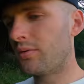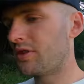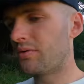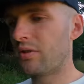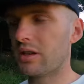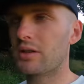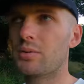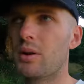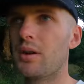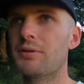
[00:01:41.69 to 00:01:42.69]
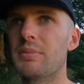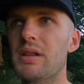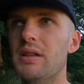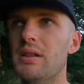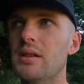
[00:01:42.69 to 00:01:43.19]
obviously running a
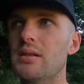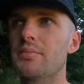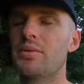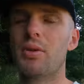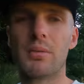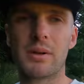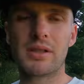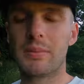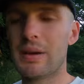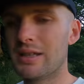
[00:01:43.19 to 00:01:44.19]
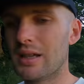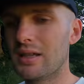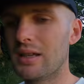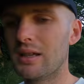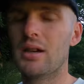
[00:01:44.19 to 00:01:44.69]
12-speed probably isn't the best
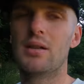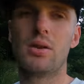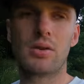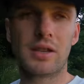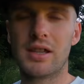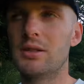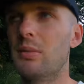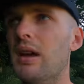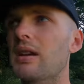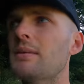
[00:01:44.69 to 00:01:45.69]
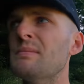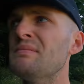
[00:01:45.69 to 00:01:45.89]
idea, a long cage mech.